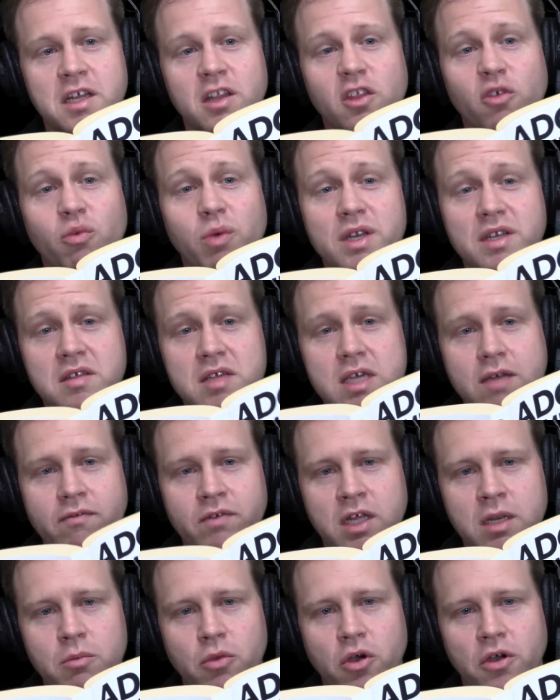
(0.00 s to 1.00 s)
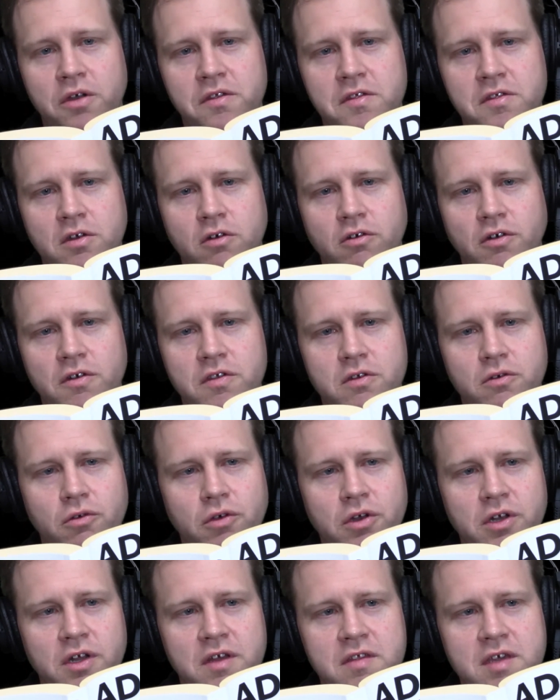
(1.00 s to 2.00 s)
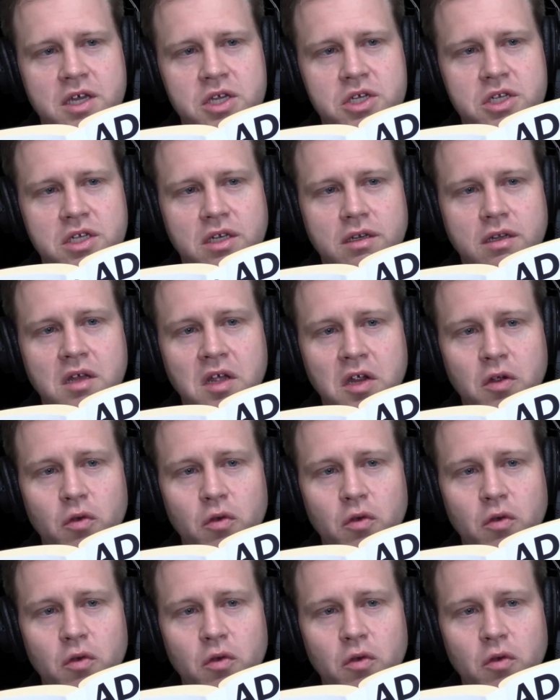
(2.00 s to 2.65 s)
in 27 inboxes across your organization